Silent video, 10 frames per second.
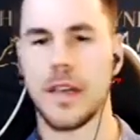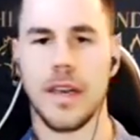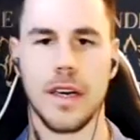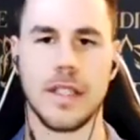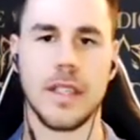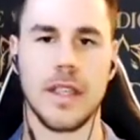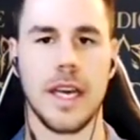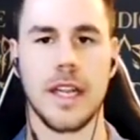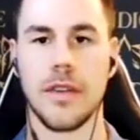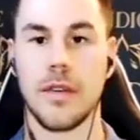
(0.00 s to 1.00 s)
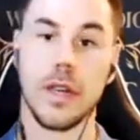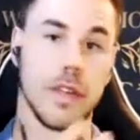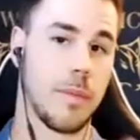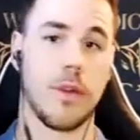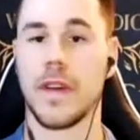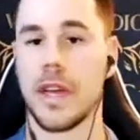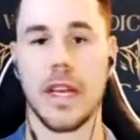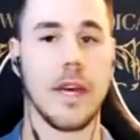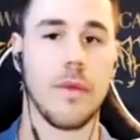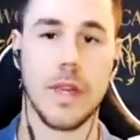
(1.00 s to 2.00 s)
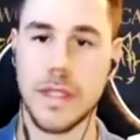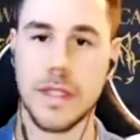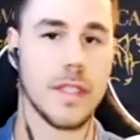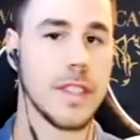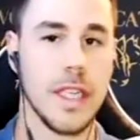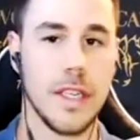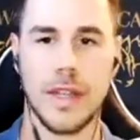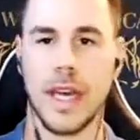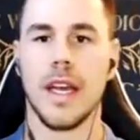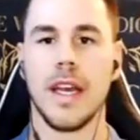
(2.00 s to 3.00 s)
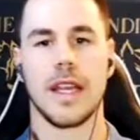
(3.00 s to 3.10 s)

the content that your perfect client wants to see, or that